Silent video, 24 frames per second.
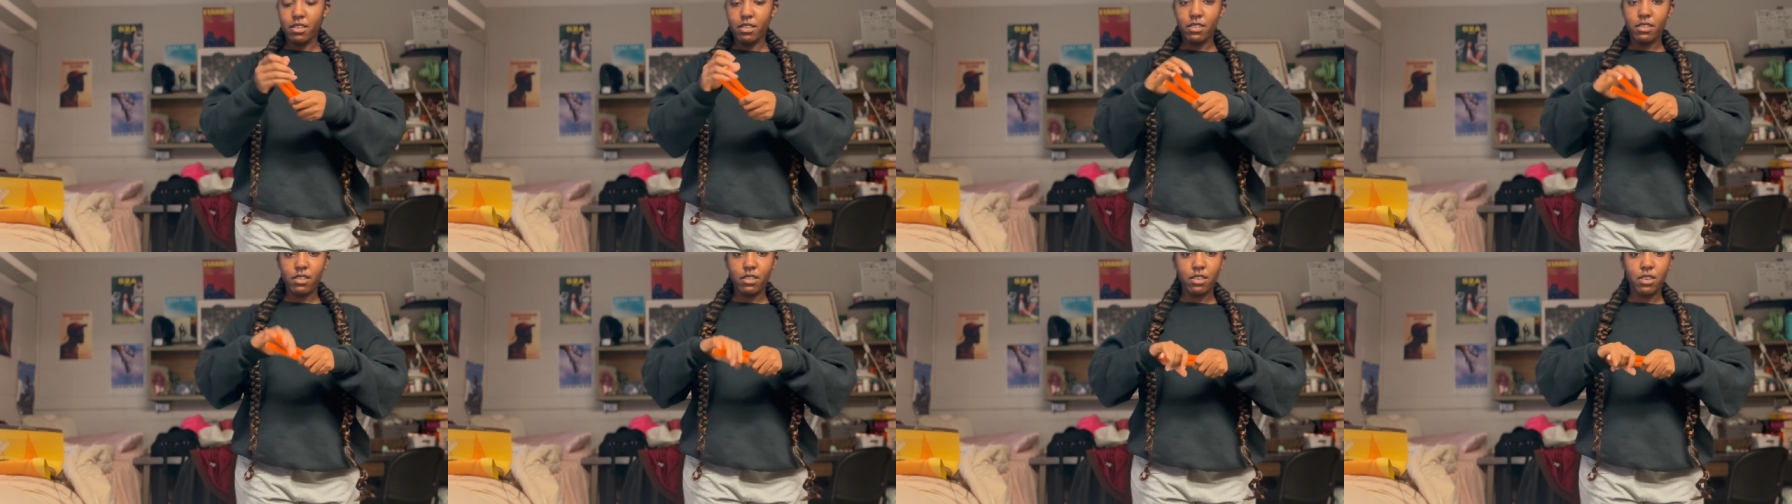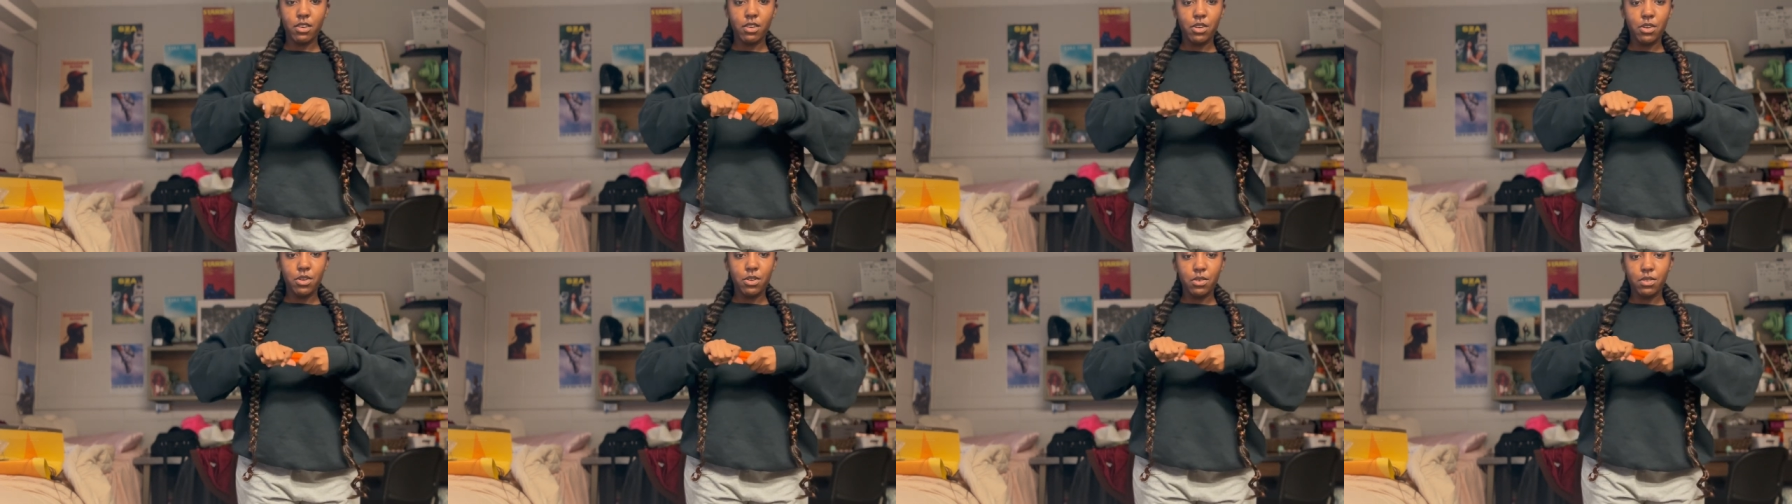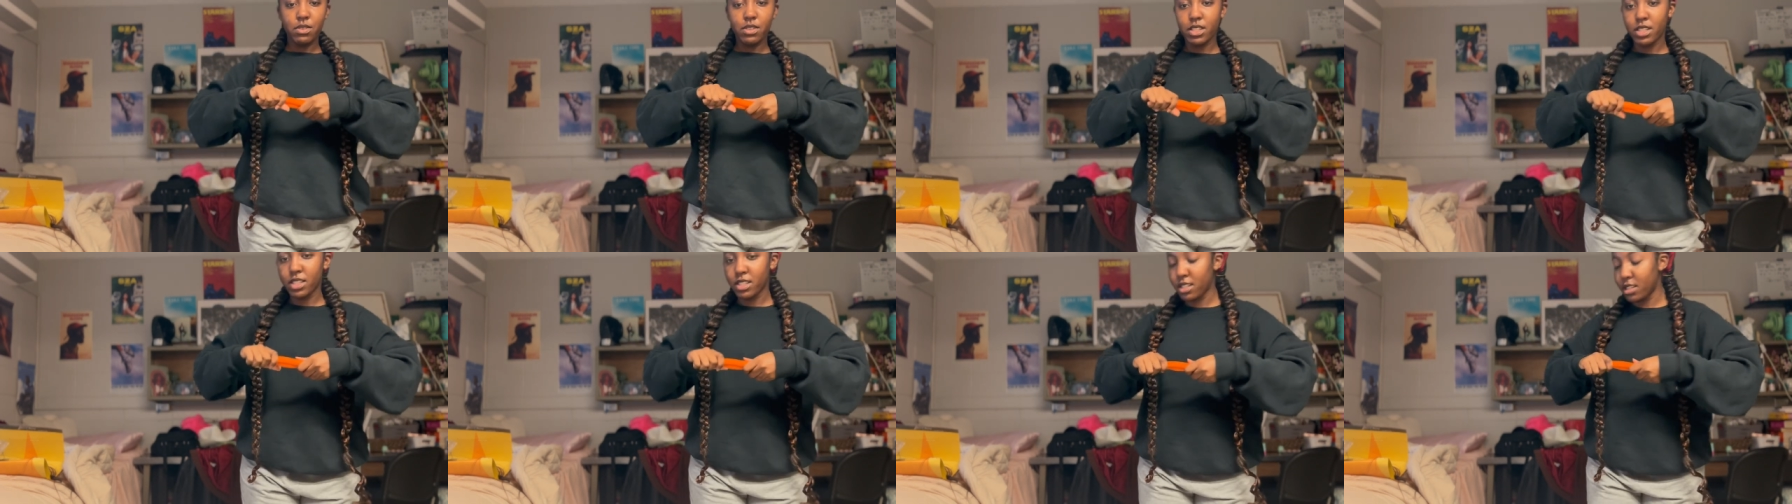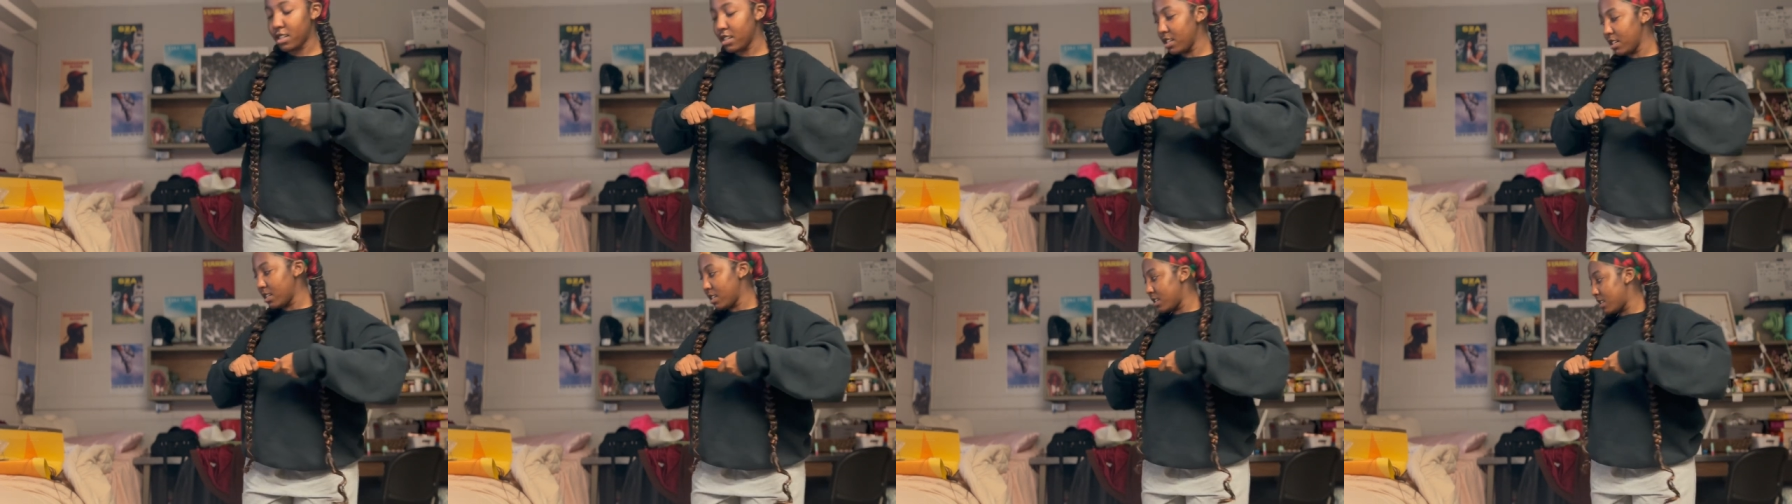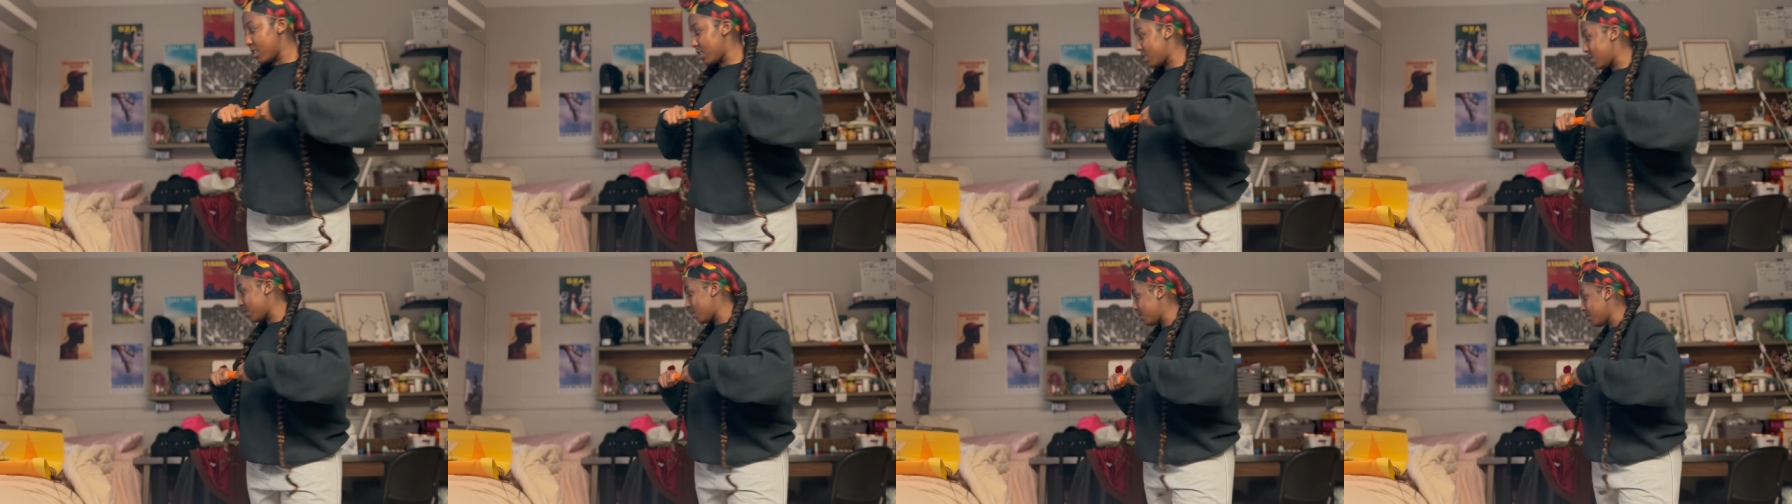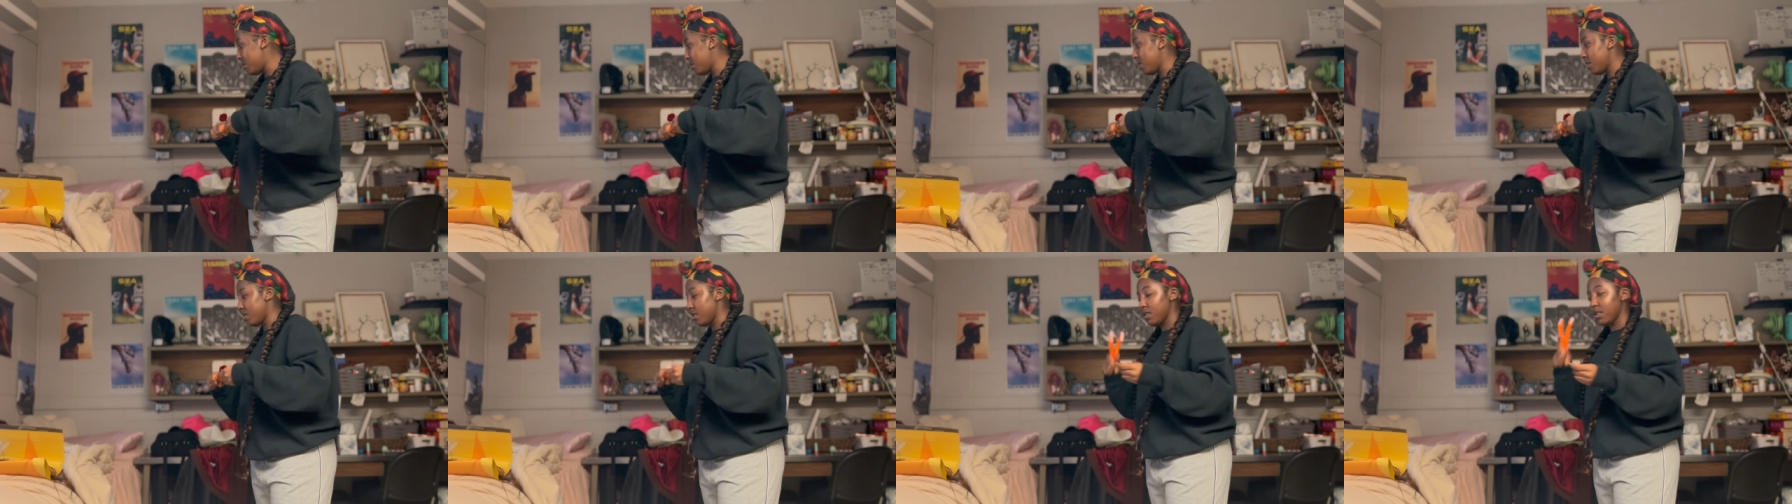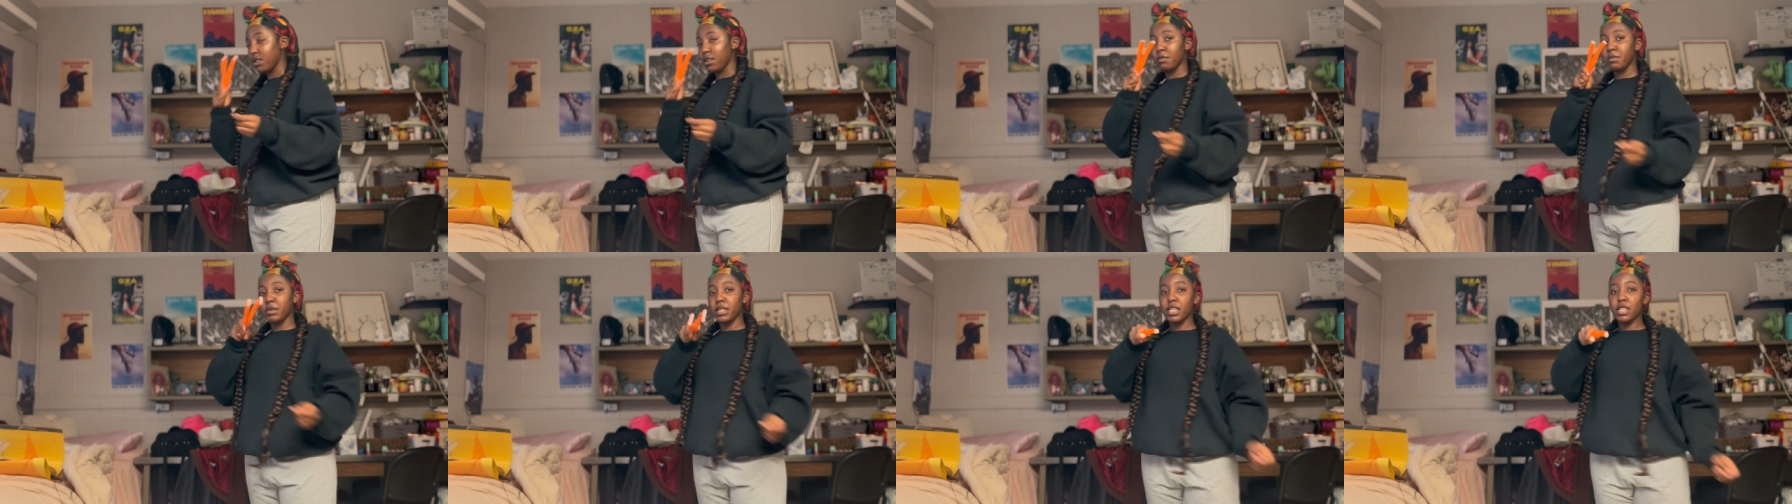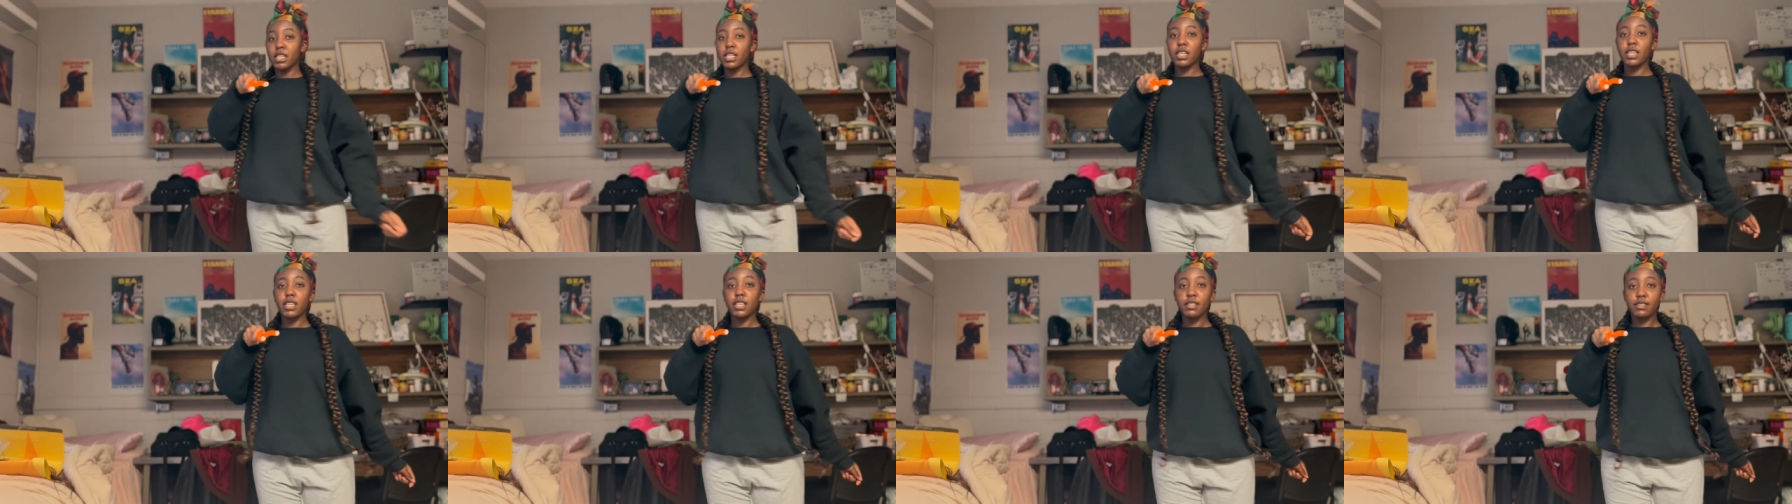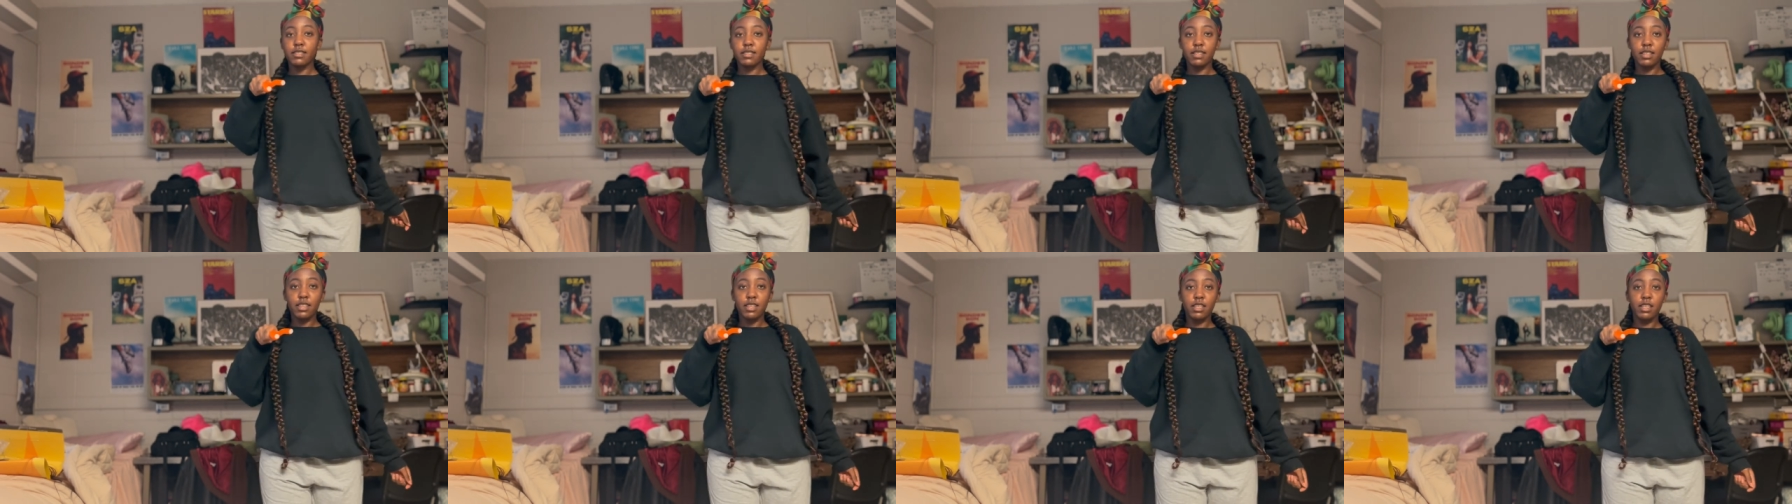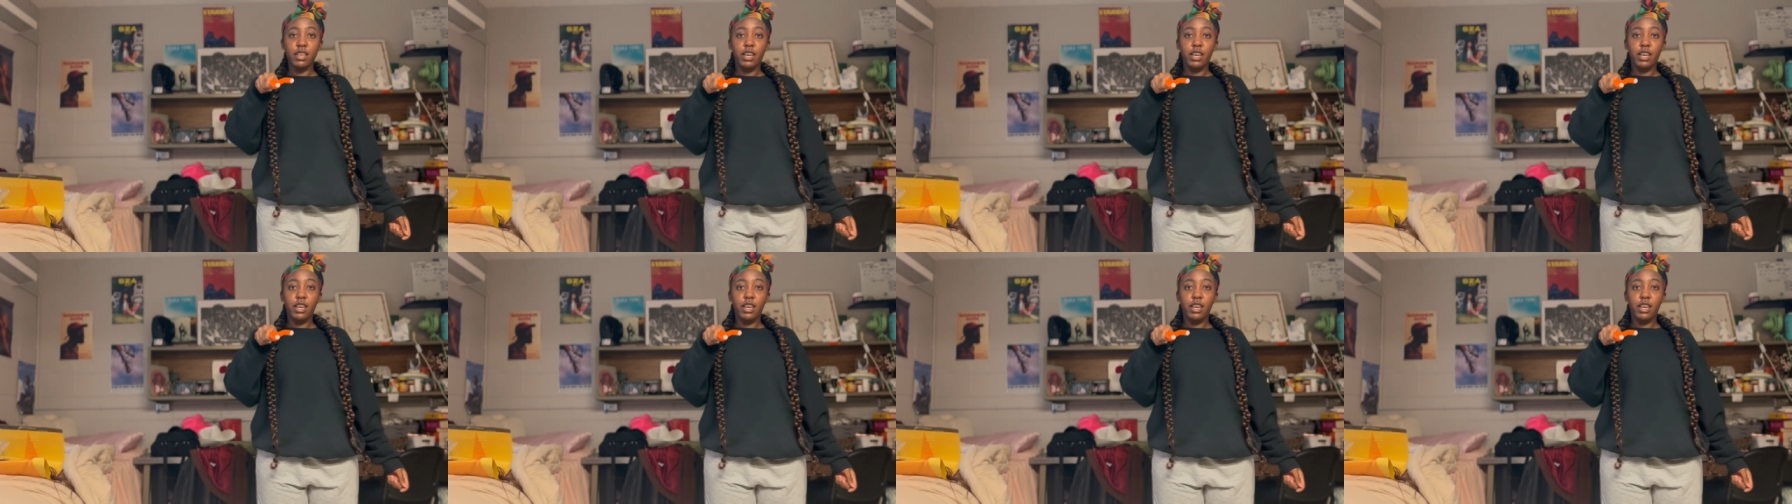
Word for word: so now I'm gonna eat,